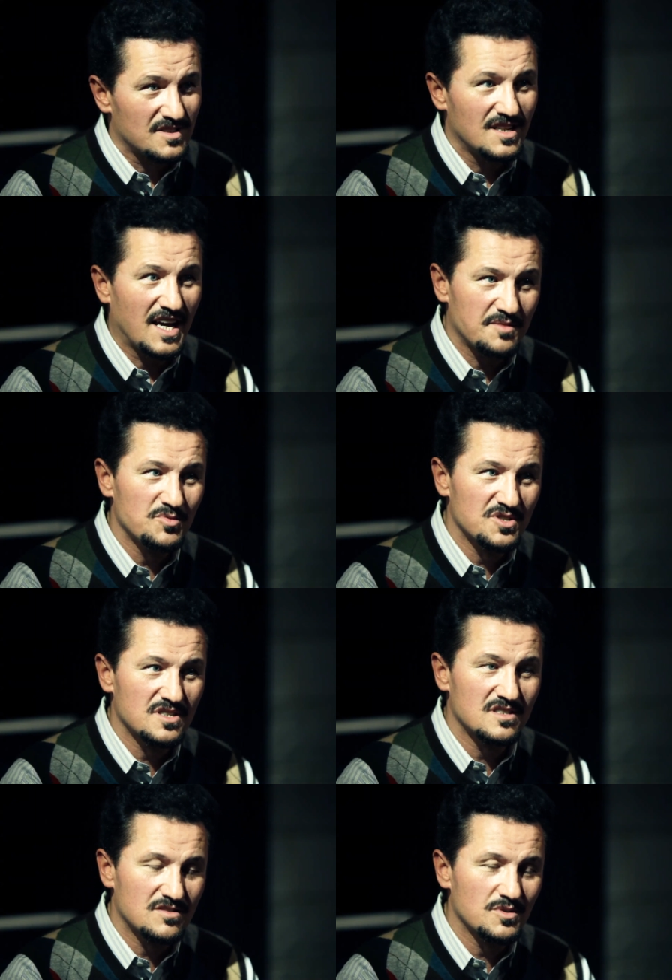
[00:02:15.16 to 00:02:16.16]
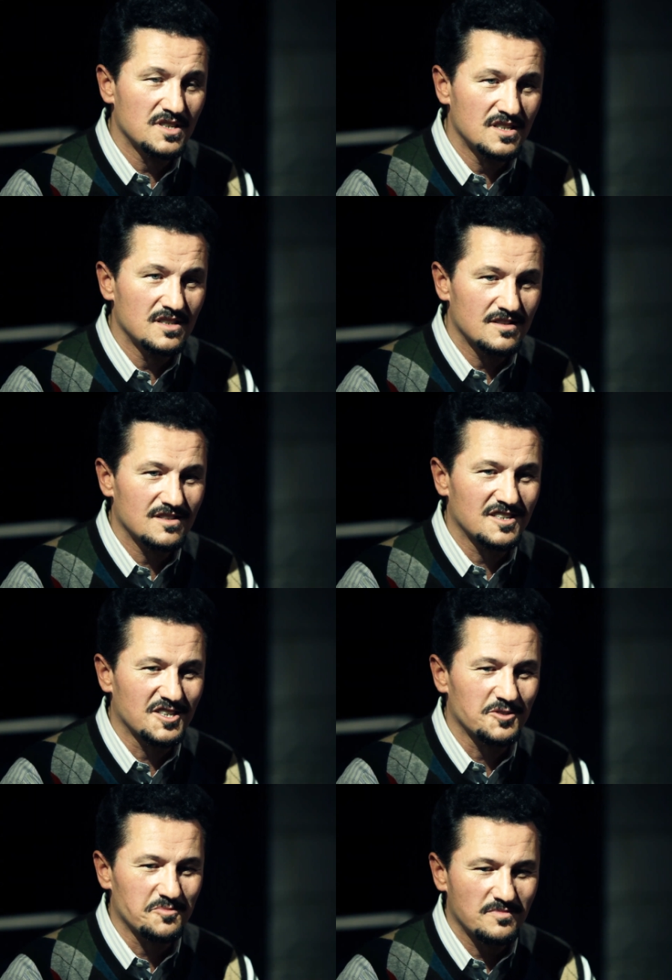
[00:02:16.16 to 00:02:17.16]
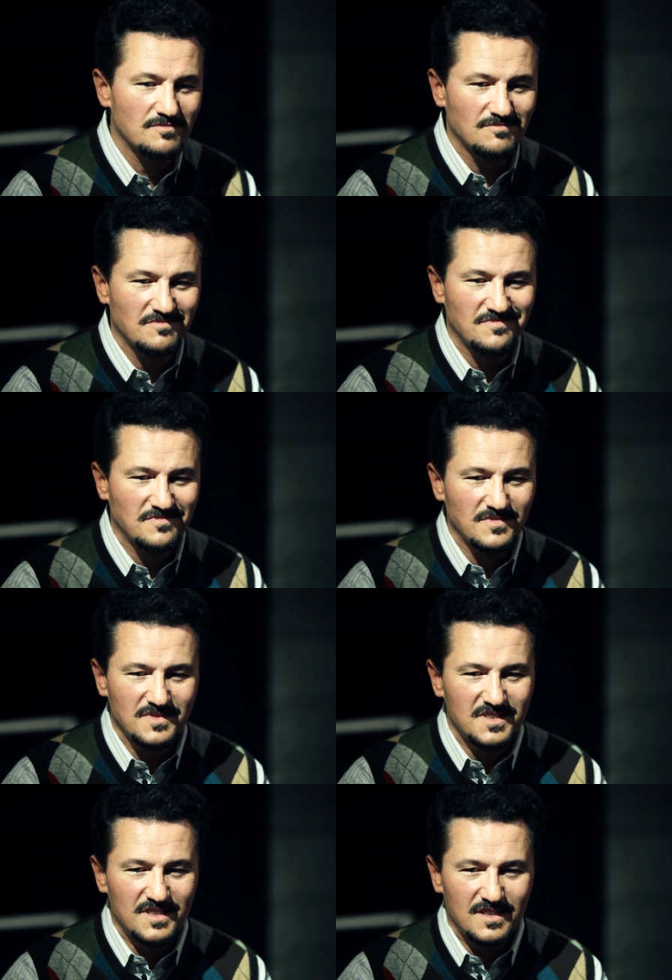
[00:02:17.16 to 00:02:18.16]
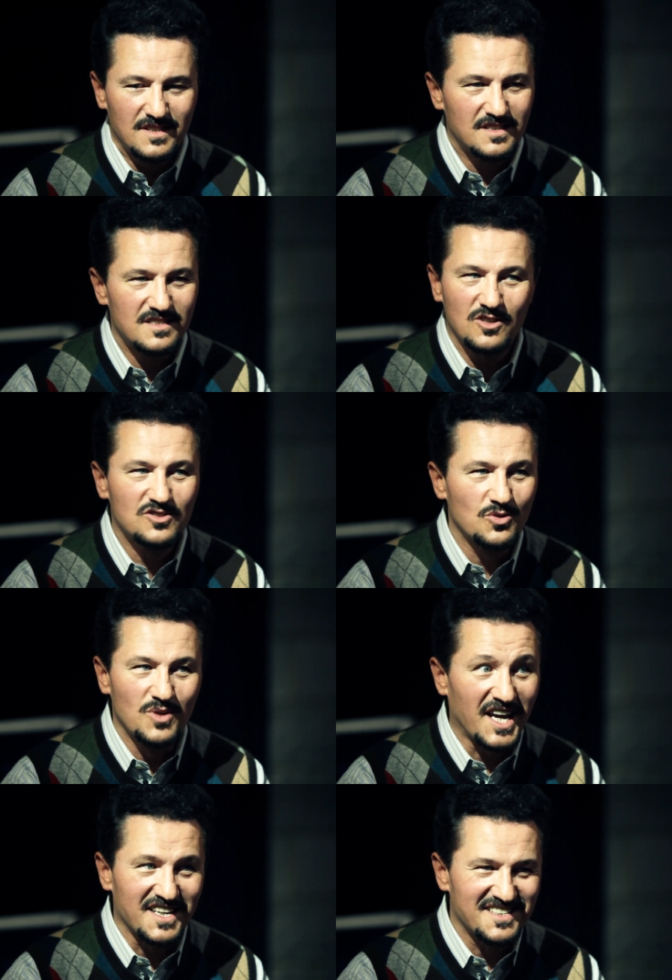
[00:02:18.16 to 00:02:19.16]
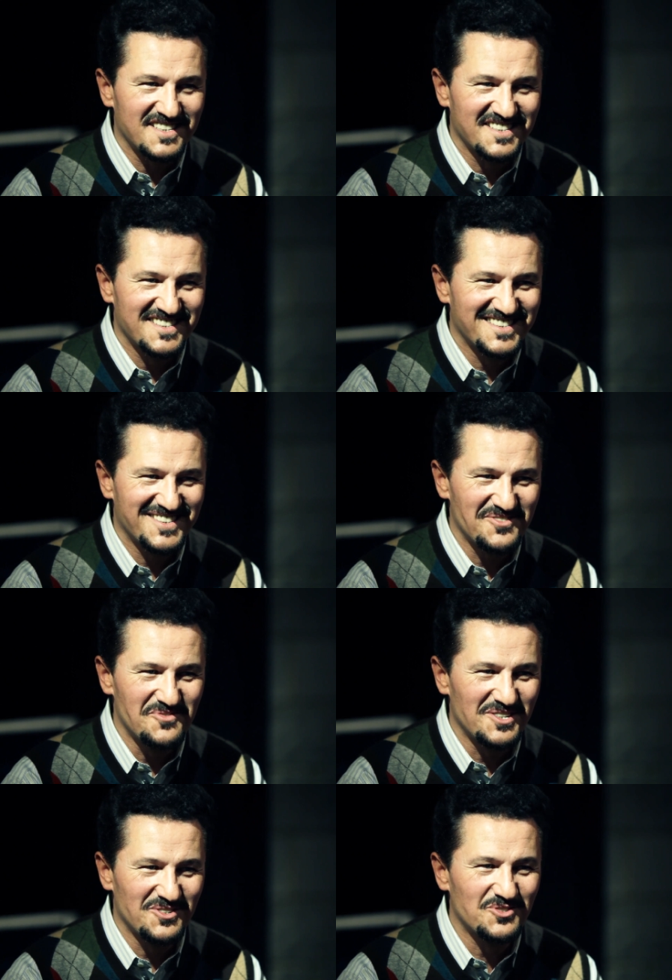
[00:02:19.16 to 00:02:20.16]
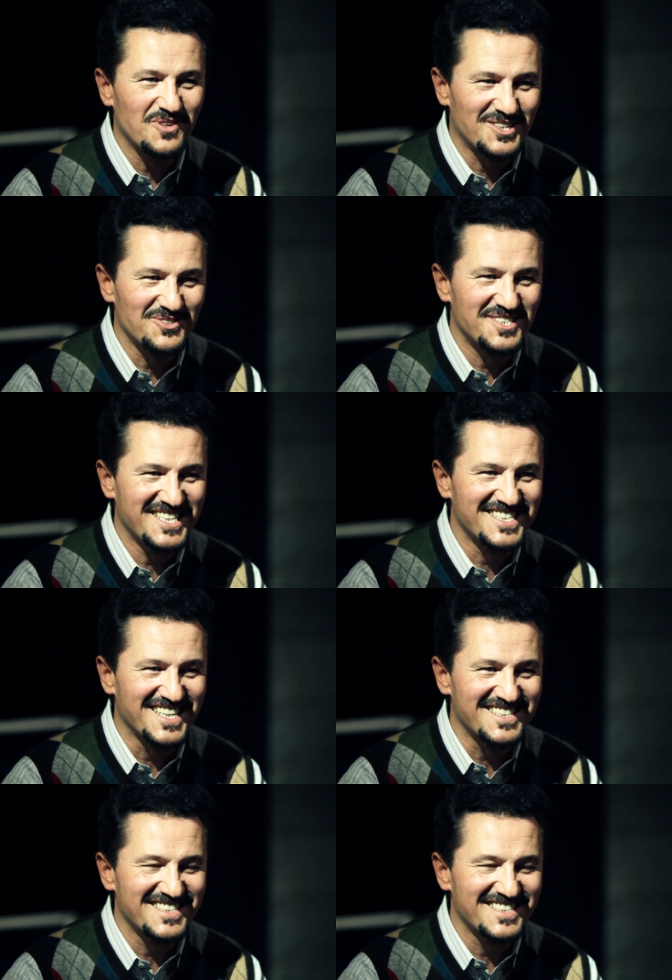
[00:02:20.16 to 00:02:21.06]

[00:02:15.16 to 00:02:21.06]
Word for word: Light music is really, uh, it's not so light when you try to sing that.